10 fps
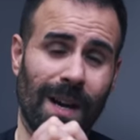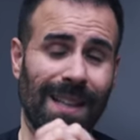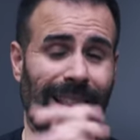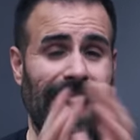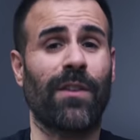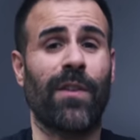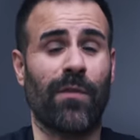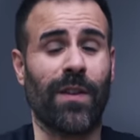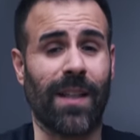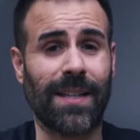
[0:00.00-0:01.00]
Like the video
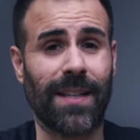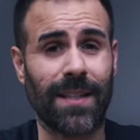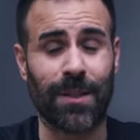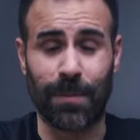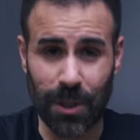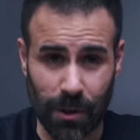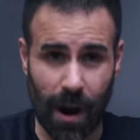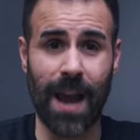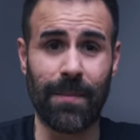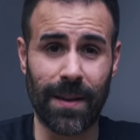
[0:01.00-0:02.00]
if you liked it,
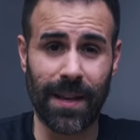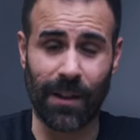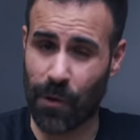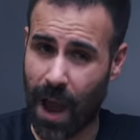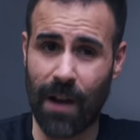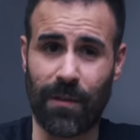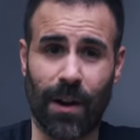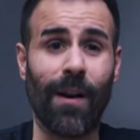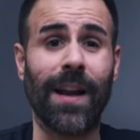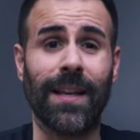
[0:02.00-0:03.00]
subscribe if you haven't
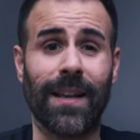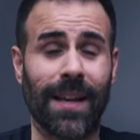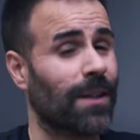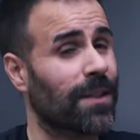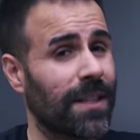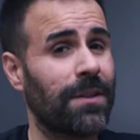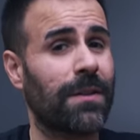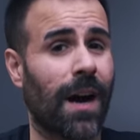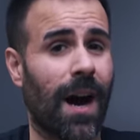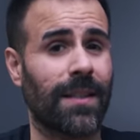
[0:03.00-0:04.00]
already, and I'll see you
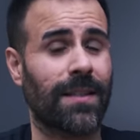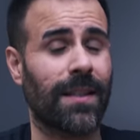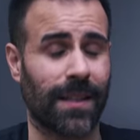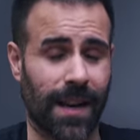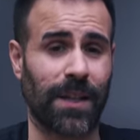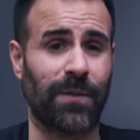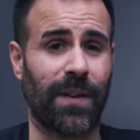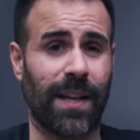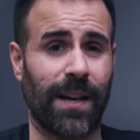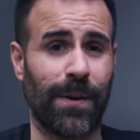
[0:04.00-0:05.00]
guys in the next
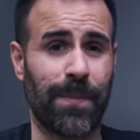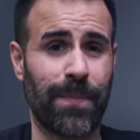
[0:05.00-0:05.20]
video.